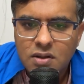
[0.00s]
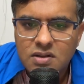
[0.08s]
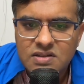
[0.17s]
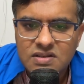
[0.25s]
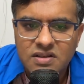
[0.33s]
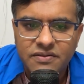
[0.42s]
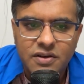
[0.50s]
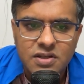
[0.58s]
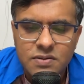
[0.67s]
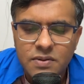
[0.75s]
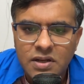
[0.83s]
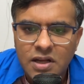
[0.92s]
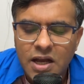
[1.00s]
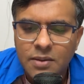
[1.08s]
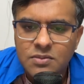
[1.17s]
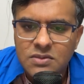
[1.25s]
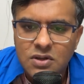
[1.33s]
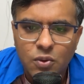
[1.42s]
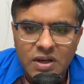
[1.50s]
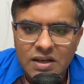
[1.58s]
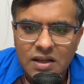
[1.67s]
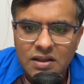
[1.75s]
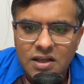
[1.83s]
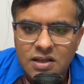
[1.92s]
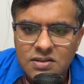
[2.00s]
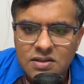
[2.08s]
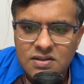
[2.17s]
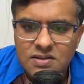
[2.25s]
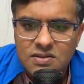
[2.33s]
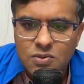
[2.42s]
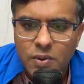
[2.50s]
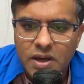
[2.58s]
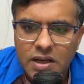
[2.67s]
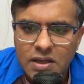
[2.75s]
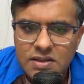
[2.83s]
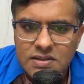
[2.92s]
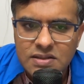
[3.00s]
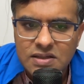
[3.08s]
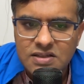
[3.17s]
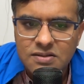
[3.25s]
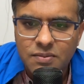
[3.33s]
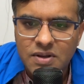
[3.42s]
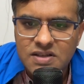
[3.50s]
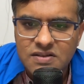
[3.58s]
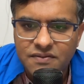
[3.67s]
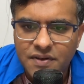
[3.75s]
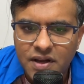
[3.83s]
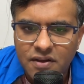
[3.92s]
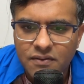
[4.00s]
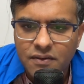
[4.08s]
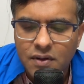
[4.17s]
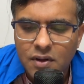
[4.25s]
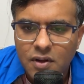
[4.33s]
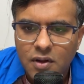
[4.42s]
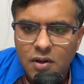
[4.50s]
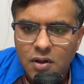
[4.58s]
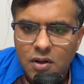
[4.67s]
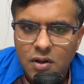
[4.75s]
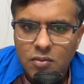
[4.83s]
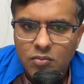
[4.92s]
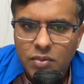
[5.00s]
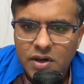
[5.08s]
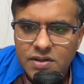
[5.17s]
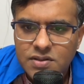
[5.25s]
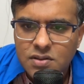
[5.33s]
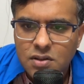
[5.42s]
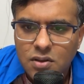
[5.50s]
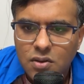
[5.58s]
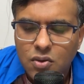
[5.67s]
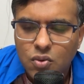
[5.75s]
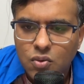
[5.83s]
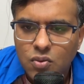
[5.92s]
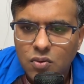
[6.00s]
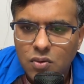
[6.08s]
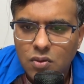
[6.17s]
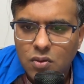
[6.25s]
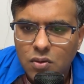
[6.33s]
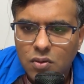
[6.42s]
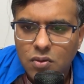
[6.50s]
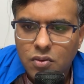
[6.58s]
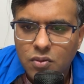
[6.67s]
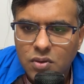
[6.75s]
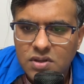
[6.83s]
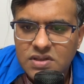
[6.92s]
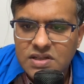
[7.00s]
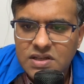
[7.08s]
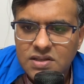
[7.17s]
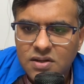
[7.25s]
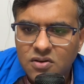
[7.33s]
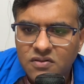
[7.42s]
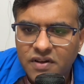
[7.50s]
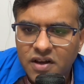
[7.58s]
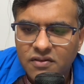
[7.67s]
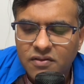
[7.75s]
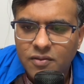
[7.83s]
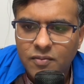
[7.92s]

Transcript: This is the first one. I'm doing nothing, just squaring 6 plus 5 plus 2 root 6 into 5.